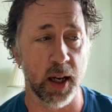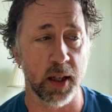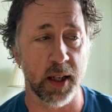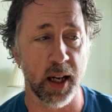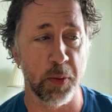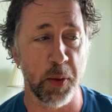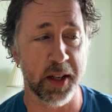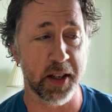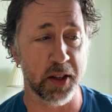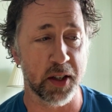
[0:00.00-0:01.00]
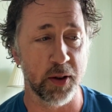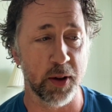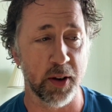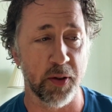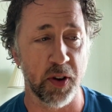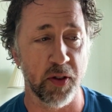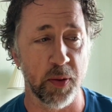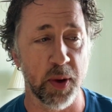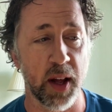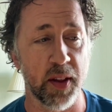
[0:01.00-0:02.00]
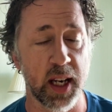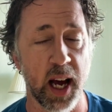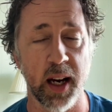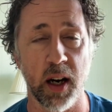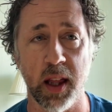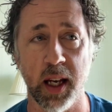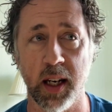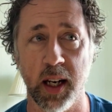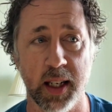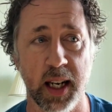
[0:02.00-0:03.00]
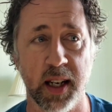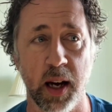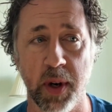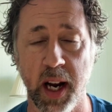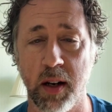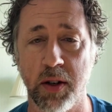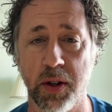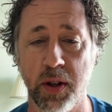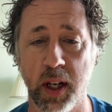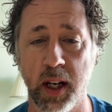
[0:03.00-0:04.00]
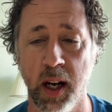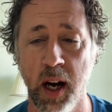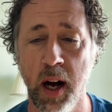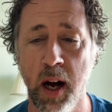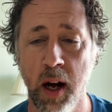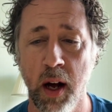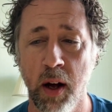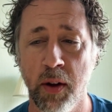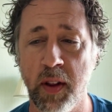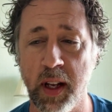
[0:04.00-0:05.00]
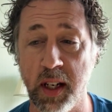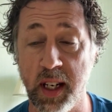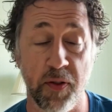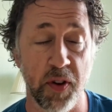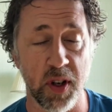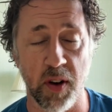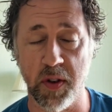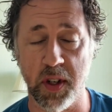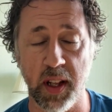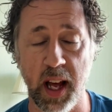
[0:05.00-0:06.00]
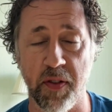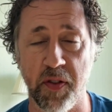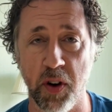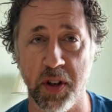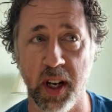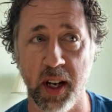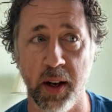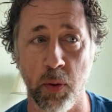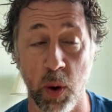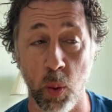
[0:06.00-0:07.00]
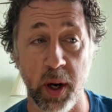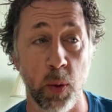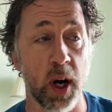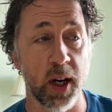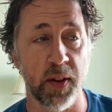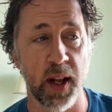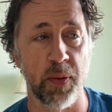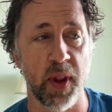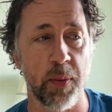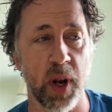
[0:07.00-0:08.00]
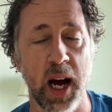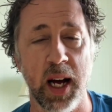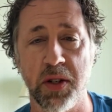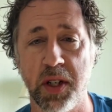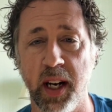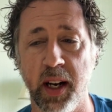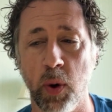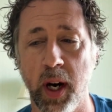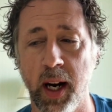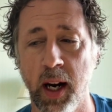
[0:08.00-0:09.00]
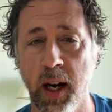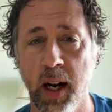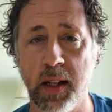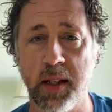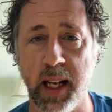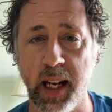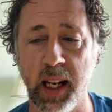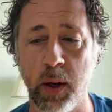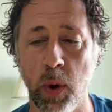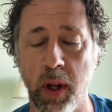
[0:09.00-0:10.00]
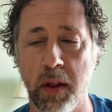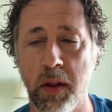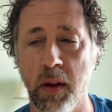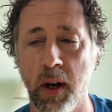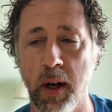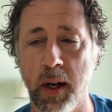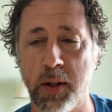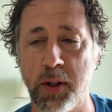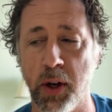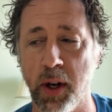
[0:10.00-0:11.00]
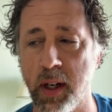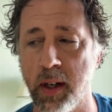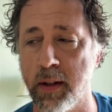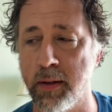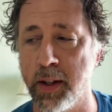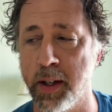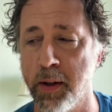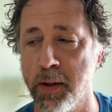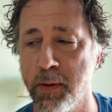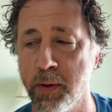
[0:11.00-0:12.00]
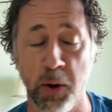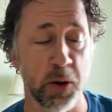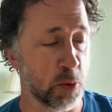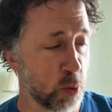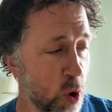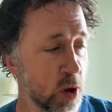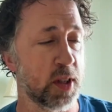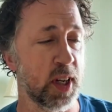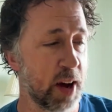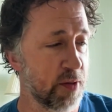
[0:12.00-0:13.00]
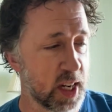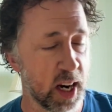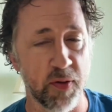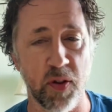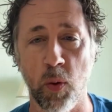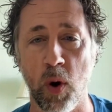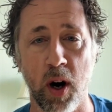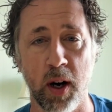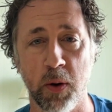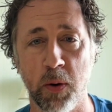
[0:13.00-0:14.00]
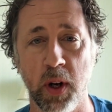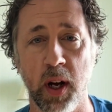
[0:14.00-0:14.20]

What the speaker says: send a message to a few of them the other day, and I think it does come down to there's a difference, obviously, that first year when we won, and then them last year where it's dealing with certain, you want to, haven't done it for a while